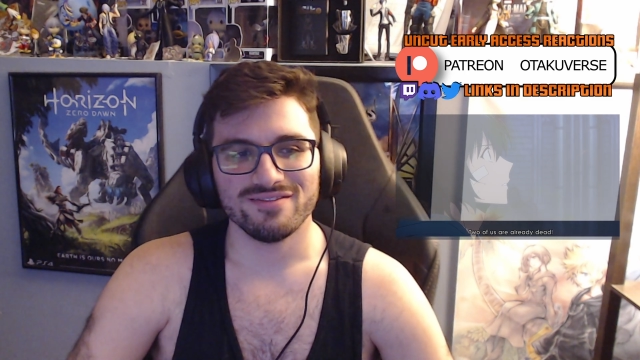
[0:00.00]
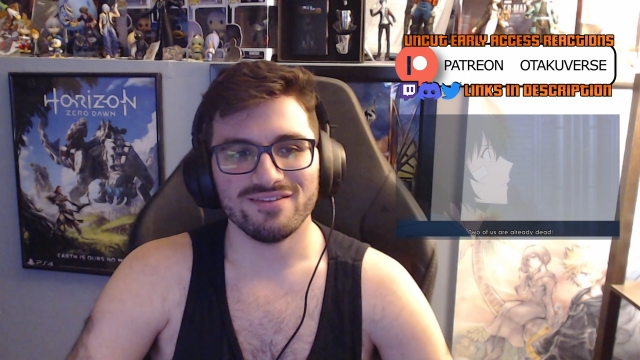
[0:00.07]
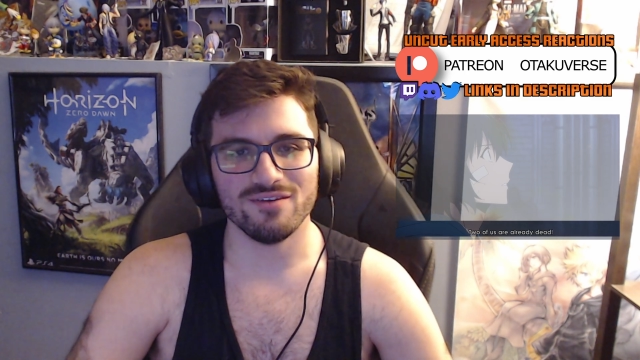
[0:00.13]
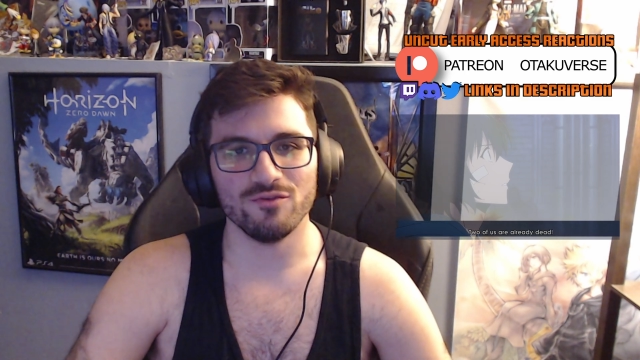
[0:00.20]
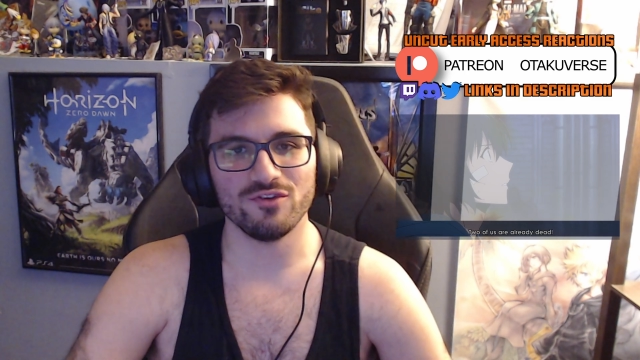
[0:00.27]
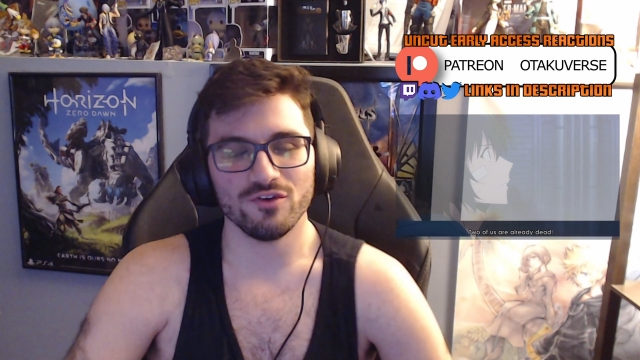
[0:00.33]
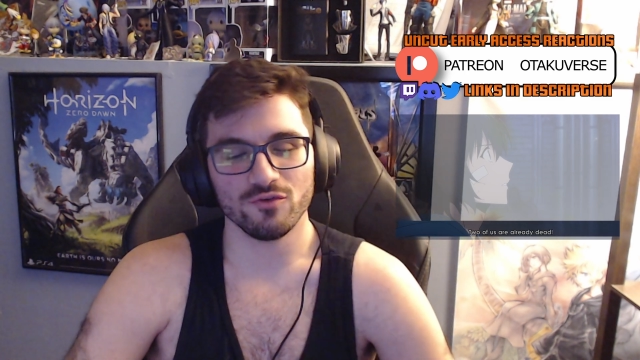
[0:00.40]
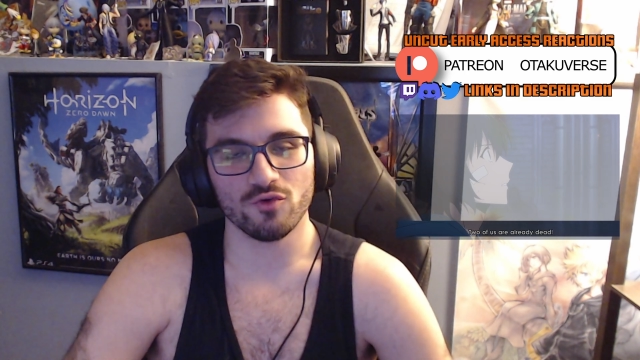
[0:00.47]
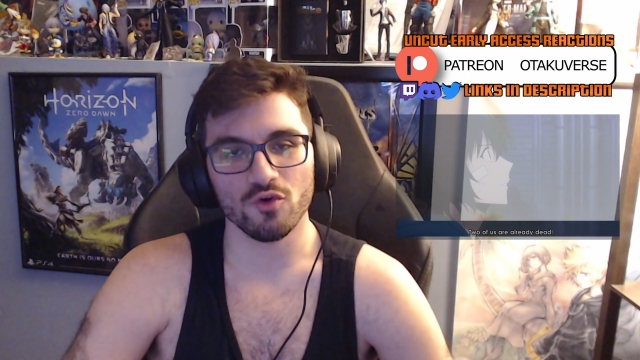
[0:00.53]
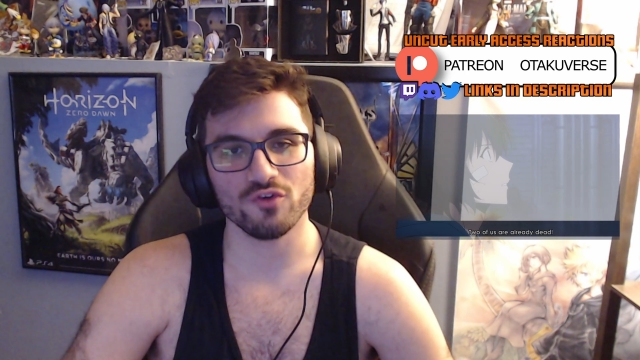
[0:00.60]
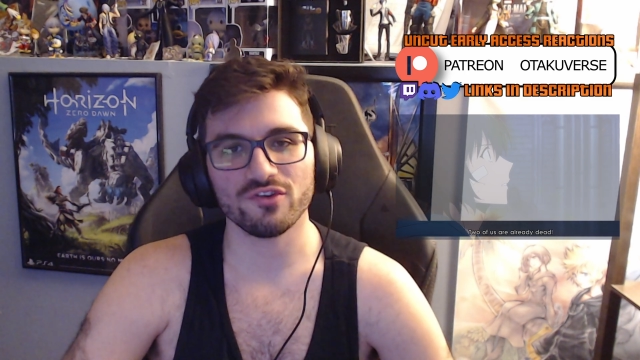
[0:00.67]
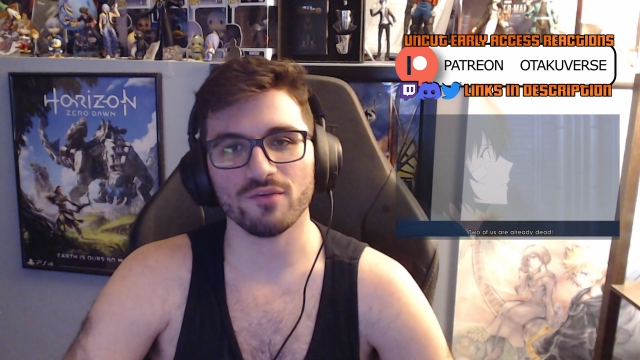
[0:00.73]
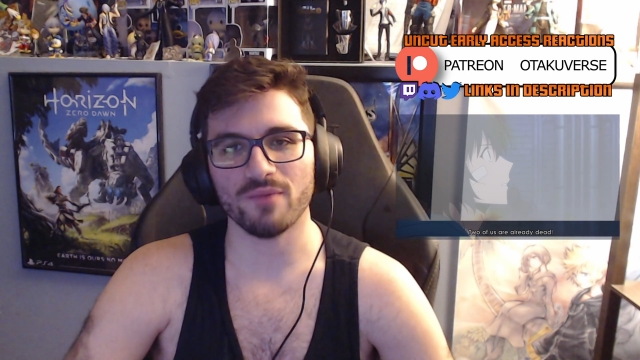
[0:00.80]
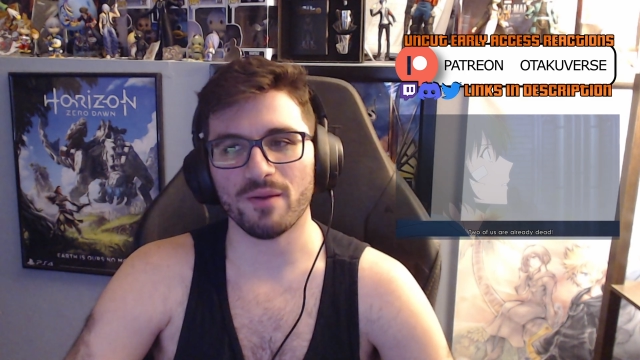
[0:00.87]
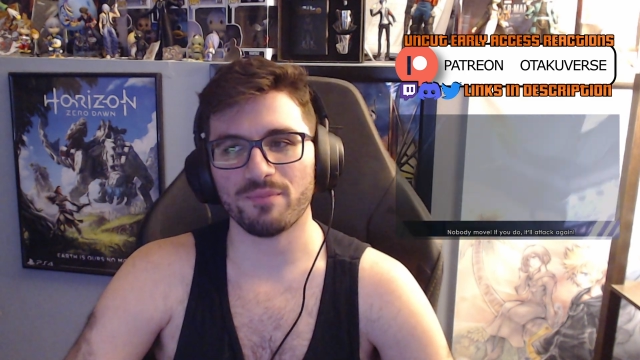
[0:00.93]
It was a
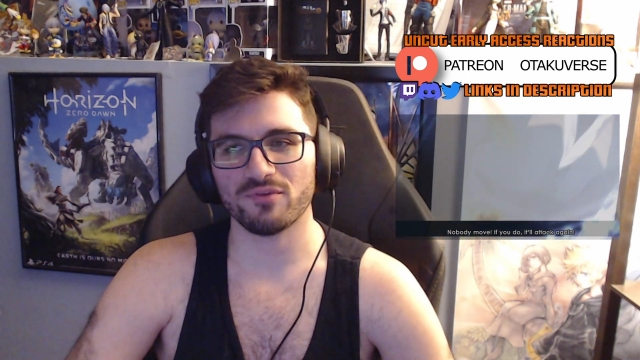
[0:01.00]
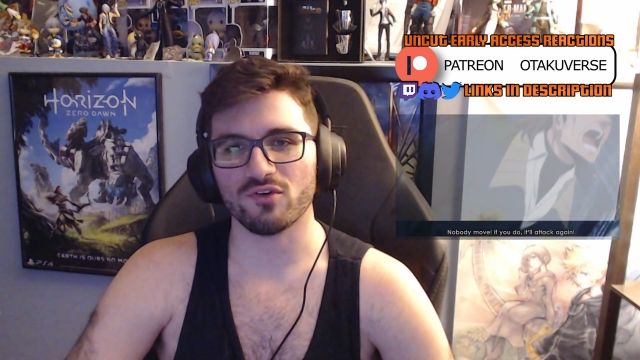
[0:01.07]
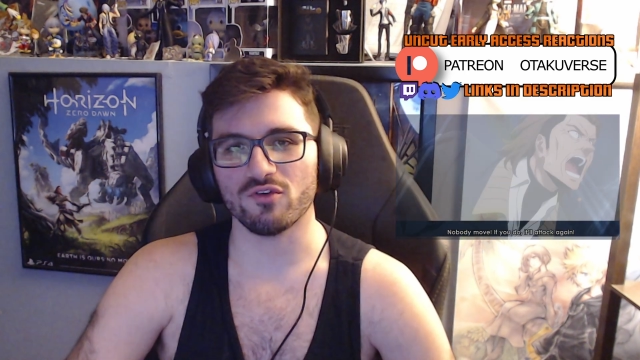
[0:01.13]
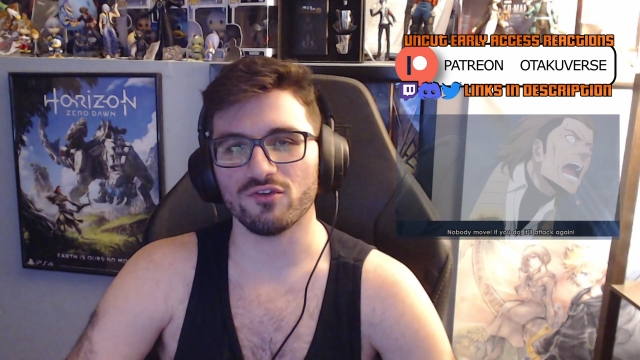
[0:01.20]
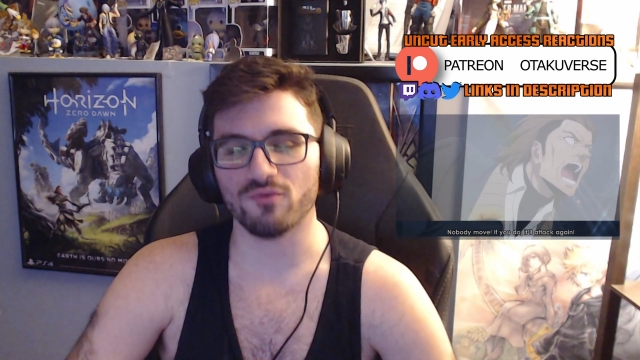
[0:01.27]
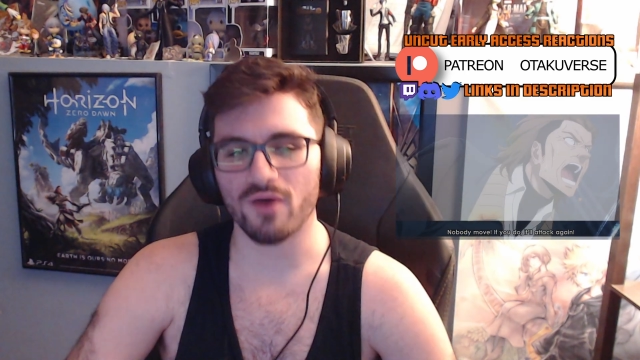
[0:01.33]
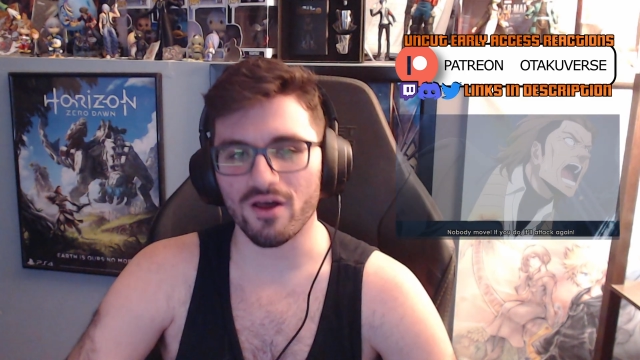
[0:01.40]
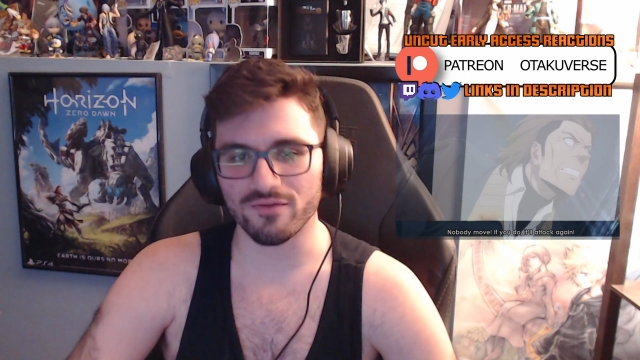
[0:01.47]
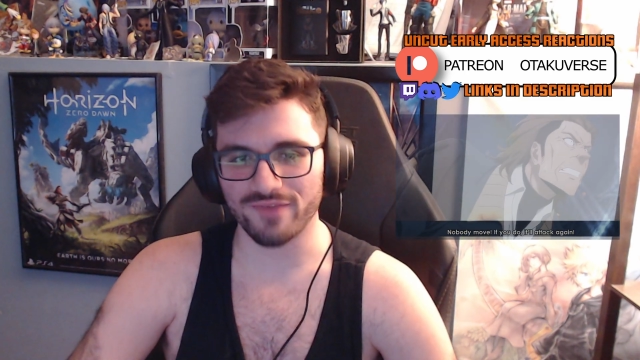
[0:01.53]
gruesome episode as well.